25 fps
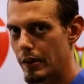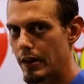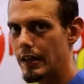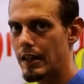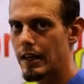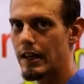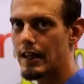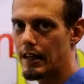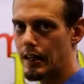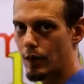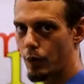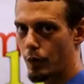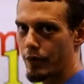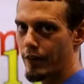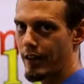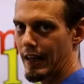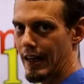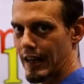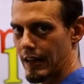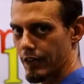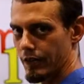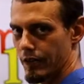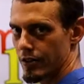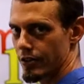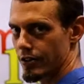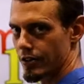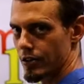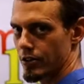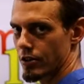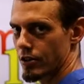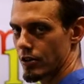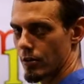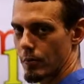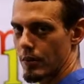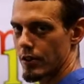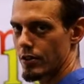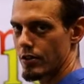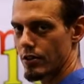being heated within the
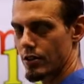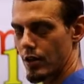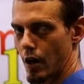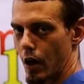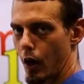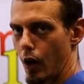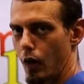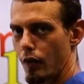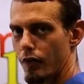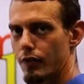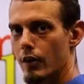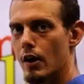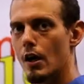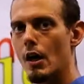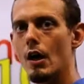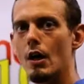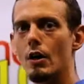system itself.